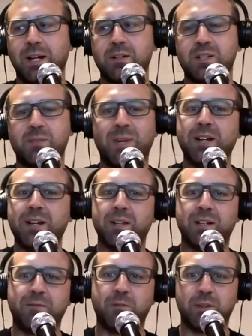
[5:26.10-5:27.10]

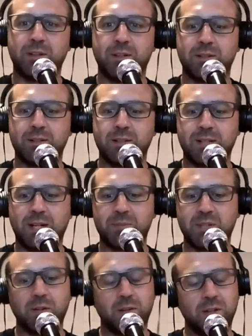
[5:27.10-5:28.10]
spotlight for the top
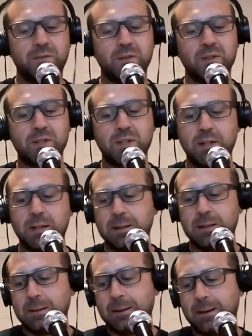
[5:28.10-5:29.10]
tier lifters.
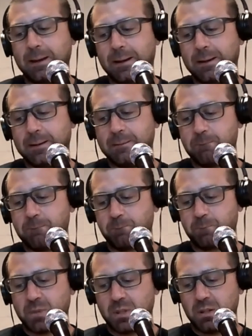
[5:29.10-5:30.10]
And
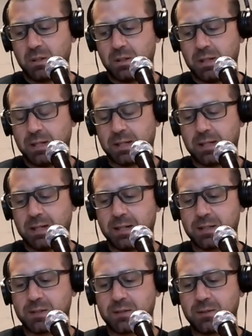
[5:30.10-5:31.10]
it kind
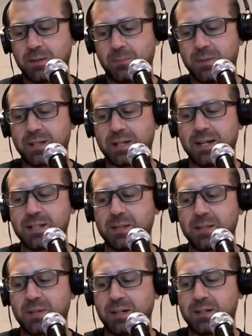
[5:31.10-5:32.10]
of, I mean, the
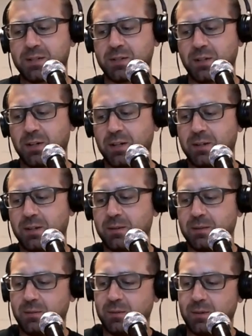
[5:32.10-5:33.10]
concept kind of started,
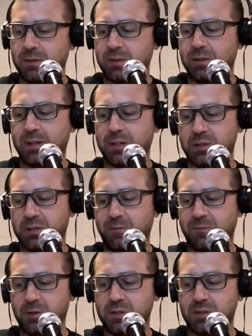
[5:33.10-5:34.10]
actually
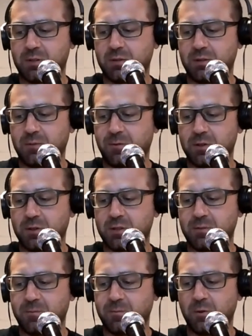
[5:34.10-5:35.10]
the first
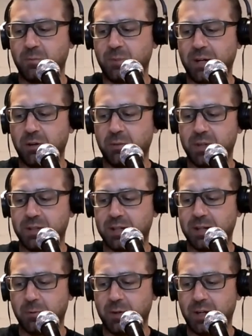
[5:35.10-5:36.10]
full power meet that
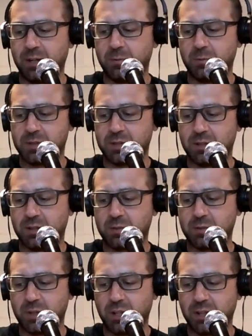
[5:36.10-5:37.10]
I ran was the
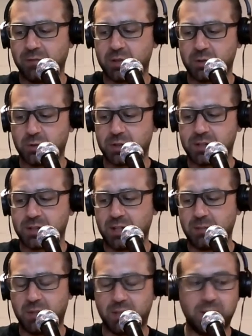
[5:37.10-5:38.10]
2011 Georgia
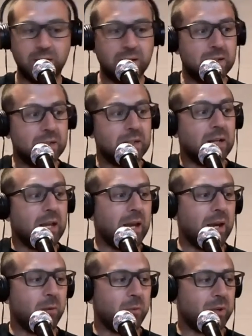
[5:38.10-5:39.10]
State meet.
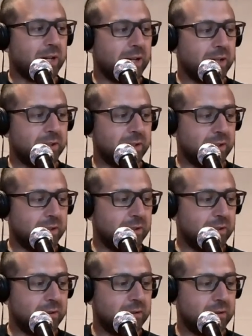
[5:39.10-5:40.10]
And we kind of did